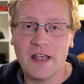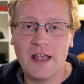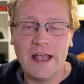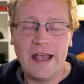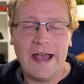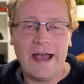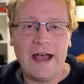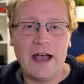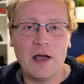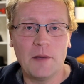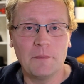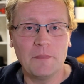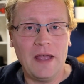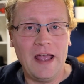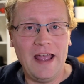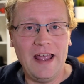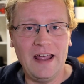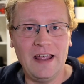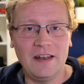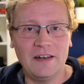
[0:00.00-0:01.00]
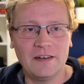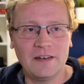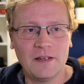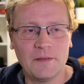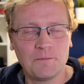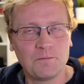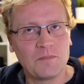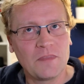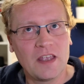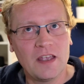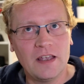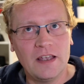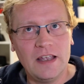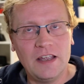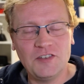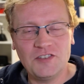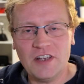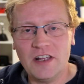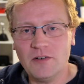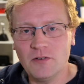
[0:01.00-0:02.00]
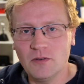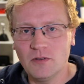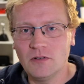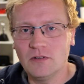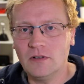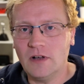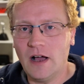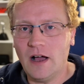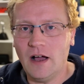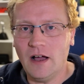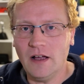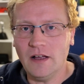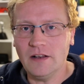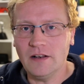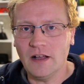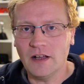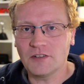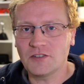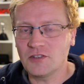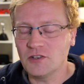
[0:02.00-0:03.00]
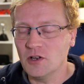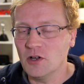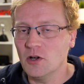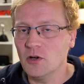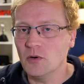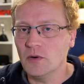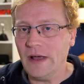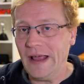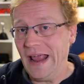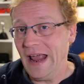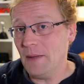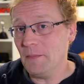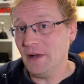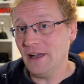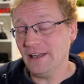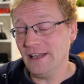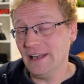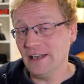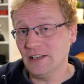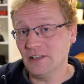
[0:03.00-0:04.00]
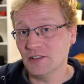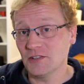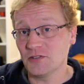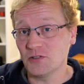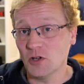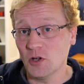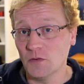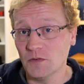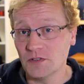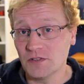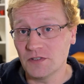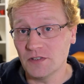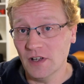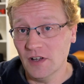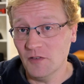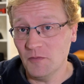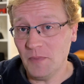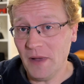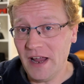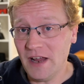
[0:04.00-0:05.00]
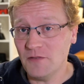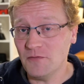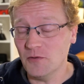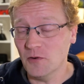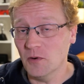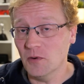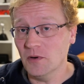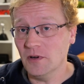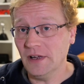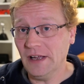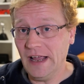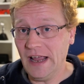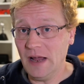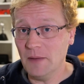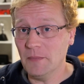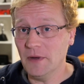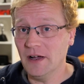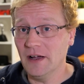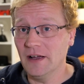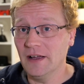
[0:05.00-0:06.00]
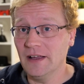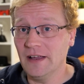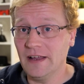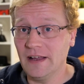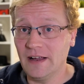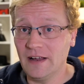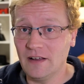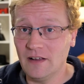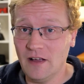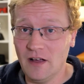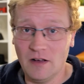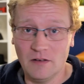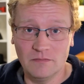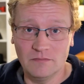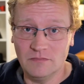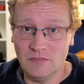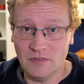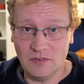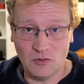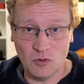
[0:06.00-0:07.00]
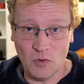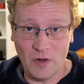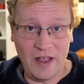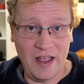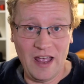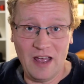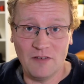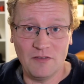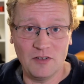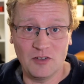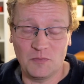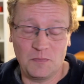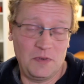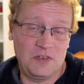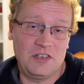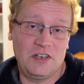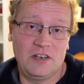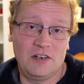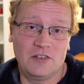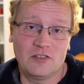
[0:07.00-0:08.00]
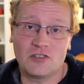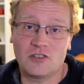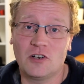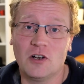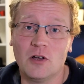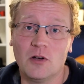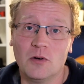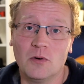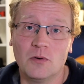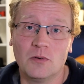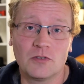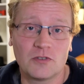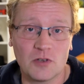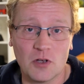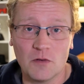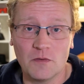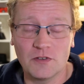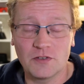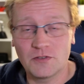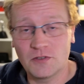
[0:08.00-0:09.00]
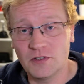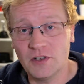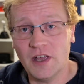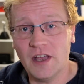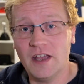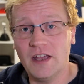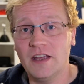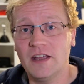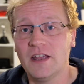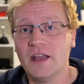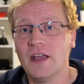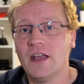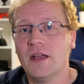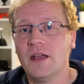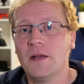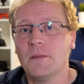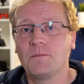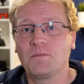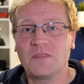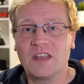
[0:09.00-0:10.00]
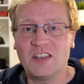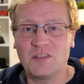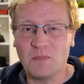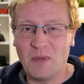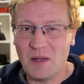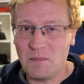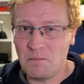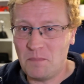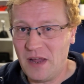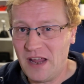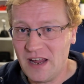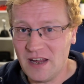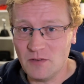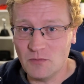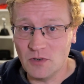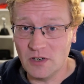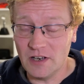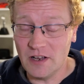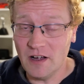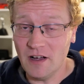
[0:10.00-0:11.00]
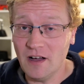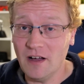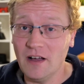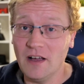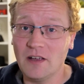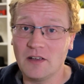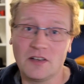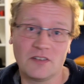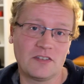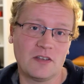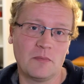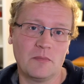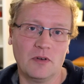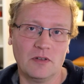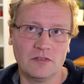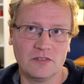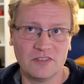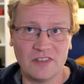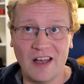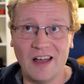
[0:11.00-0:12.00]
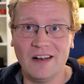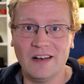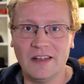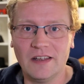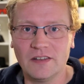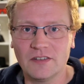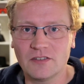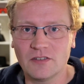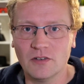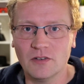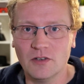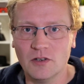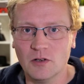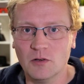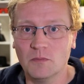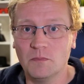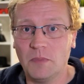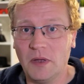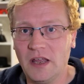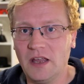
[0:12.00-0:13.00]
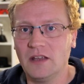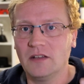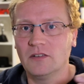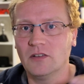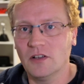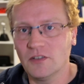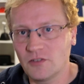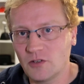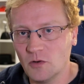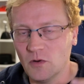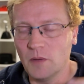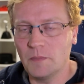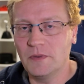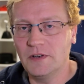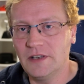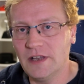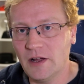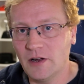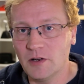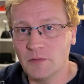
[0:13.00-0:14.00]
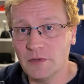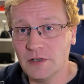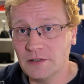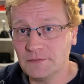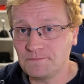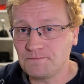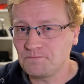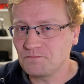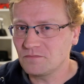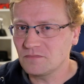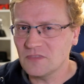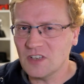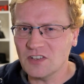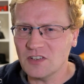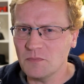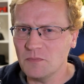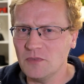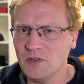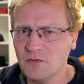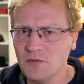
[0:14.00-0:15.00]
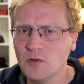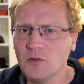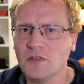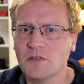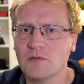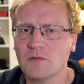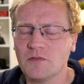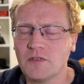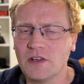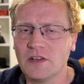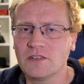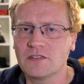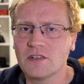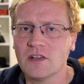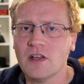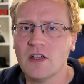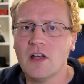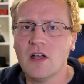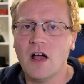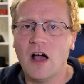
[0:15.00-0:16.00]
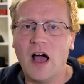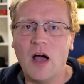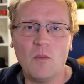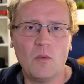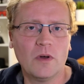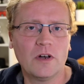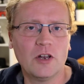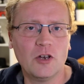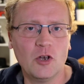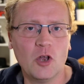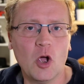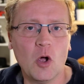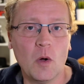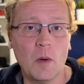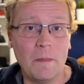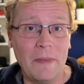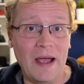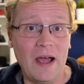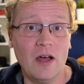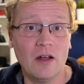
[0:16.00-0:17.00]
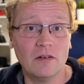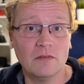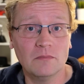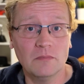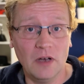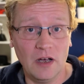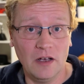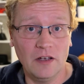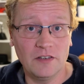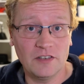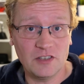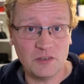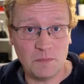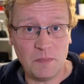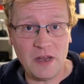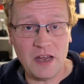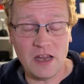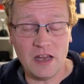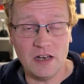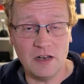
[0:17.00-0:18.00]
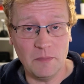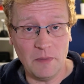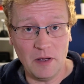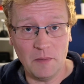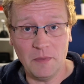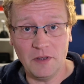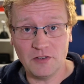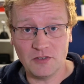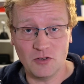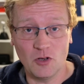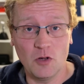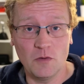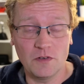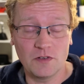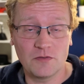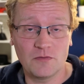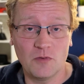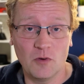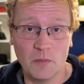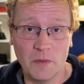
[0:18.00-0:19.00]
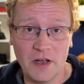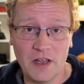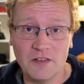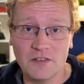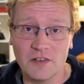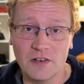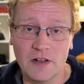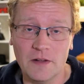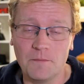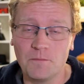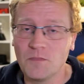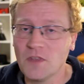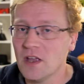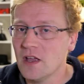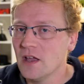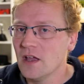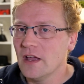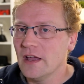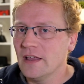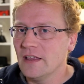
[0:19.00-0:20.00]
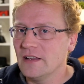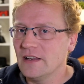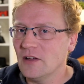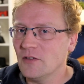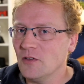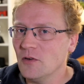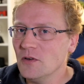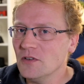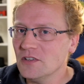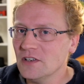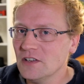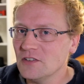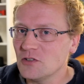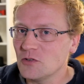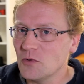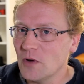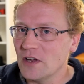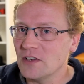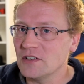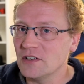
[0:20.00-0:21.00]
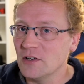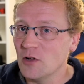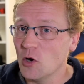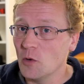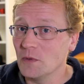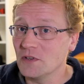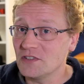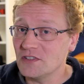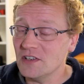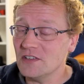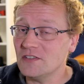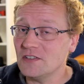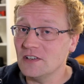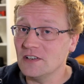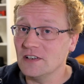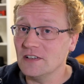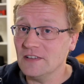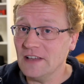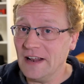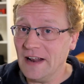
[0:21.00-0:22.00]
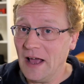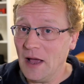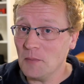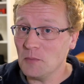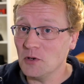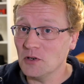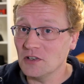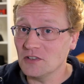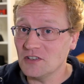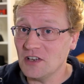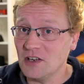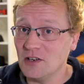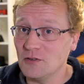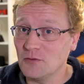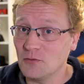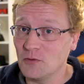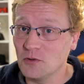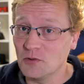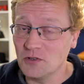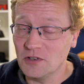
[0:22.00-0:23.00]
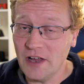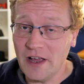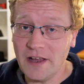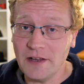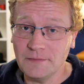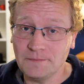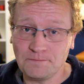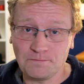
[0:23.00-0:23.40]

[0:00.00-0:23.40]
And in general, I like to know, am I getting the service I've paid for? Do I have a particularly slow service today? Is my ping really high? Because I'm on Starlink, so you know, ping does go up and down a bit. There's a few different things I want to know about my speed, about my service for my internet. Now, there is an integration in Home Assistant that I'm going to take you through today.